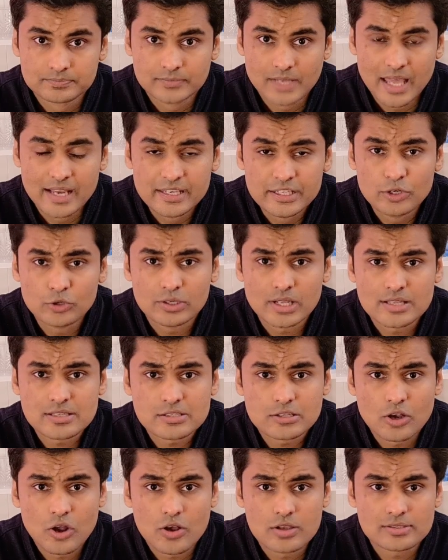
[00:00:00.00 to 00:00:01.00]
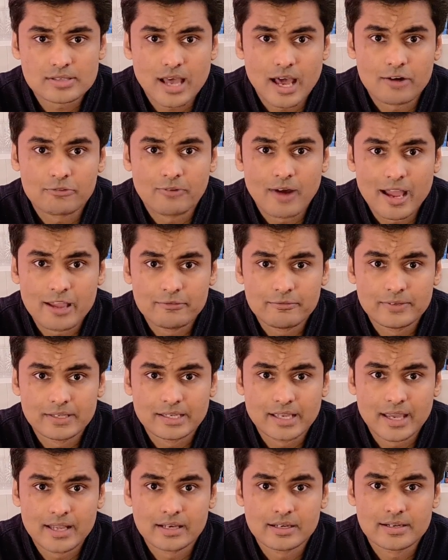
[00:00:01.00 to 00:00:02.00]
And Newton's laws are why we
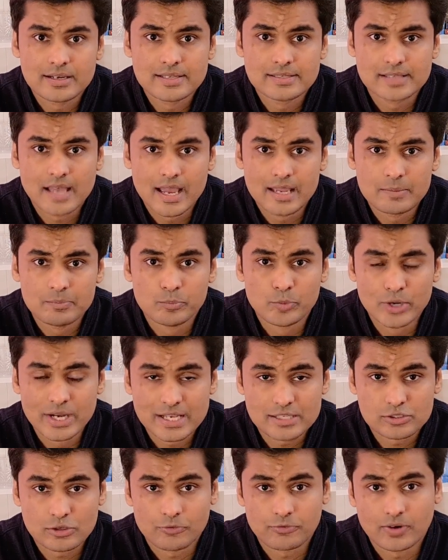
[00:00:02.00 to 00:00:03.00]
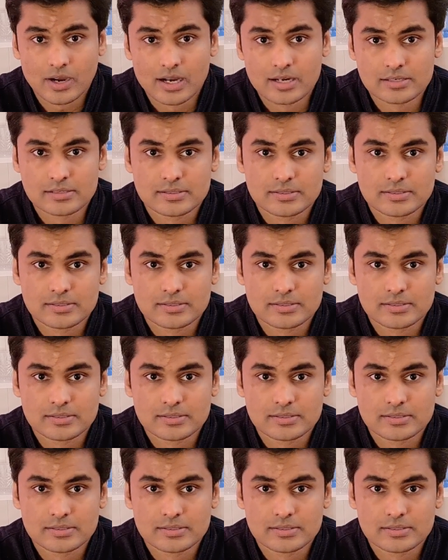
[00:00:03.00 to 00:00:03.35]
can design brakes of cars,